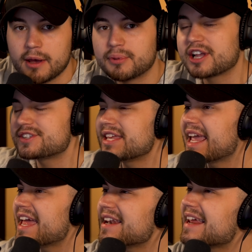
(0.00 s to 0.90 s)
Because the
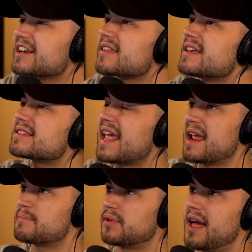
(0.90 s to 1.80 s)
ending to this
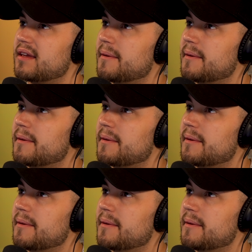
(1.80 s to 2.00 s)
gameplay